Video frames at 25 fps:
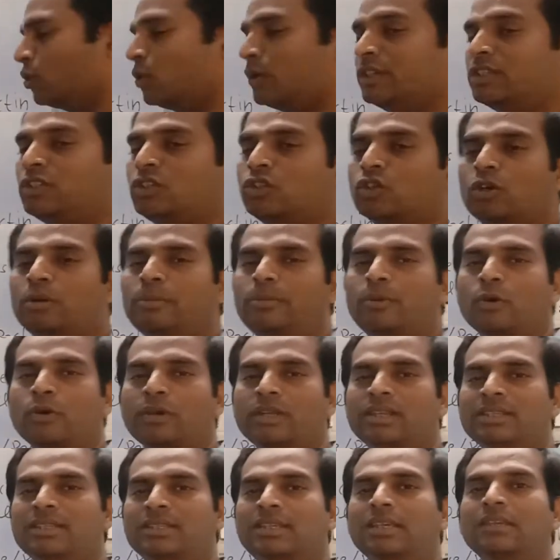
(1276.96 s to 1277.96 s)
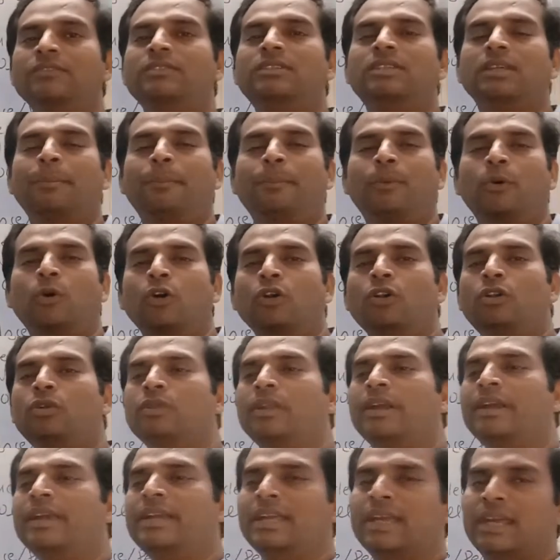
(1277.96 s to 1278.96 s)
histone proteins give support to the
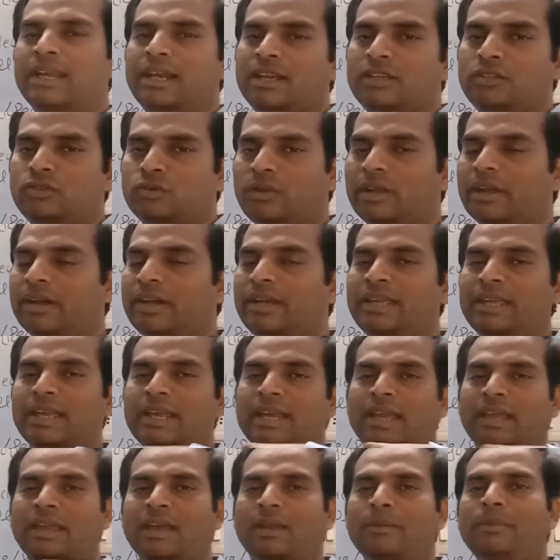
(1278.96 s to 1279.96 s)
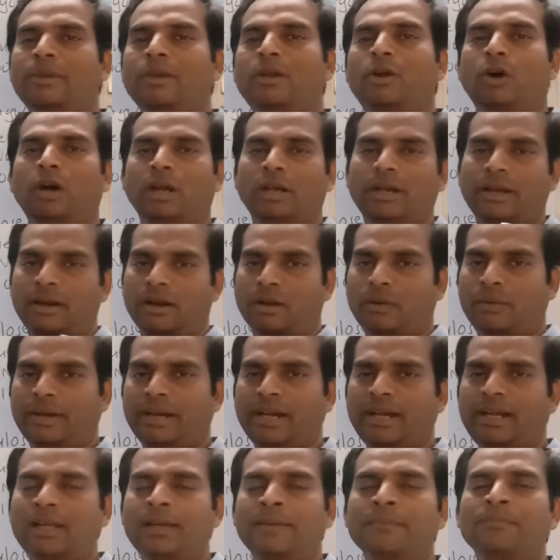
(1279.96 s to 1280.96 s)
DNA so that DNA can be coiled around
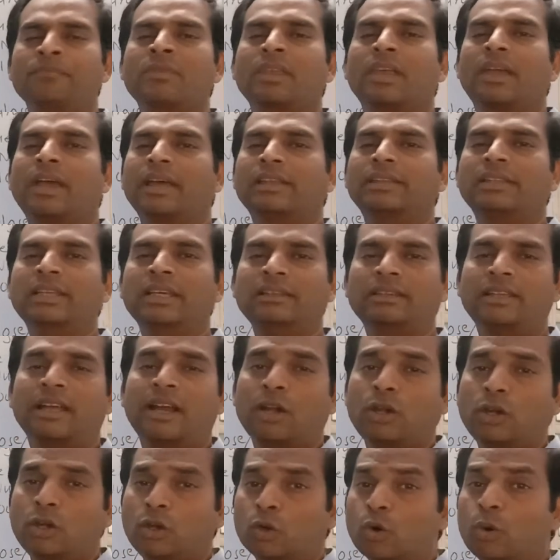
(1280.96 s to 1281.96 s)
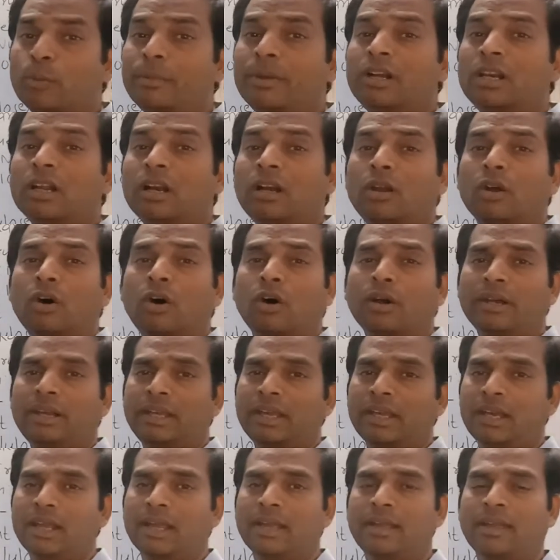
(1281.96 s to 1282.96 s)
it, and then that 2-meter long
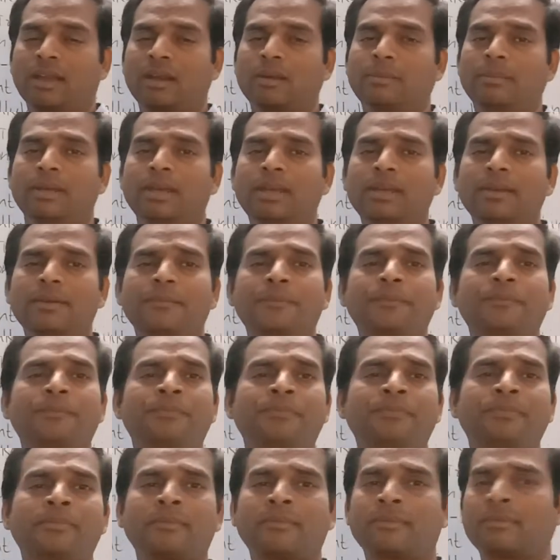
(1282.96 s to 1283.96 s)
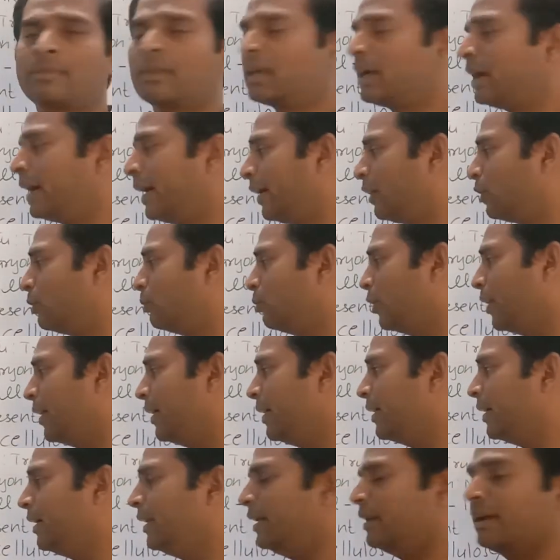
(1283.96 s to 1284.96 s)
DNA can be
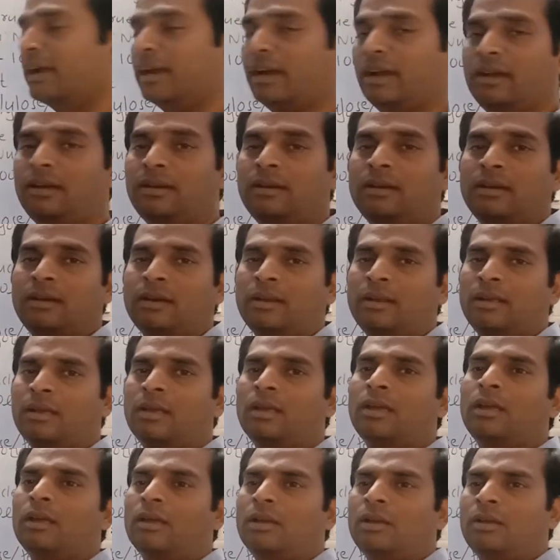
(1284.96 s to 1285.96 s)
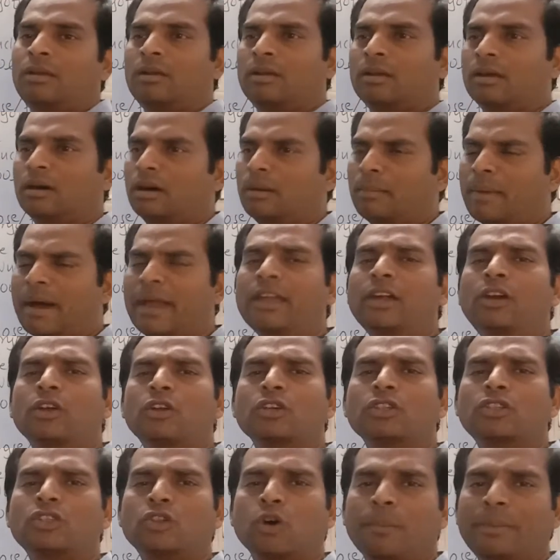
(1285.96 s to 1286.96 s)
accommodated in a
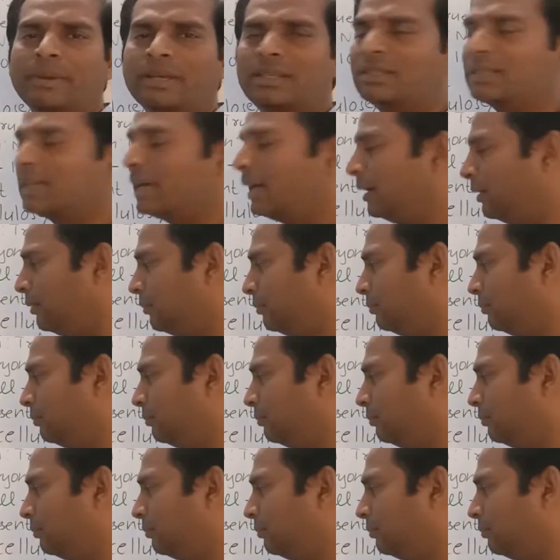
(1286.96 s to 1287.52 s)
microscopic cell.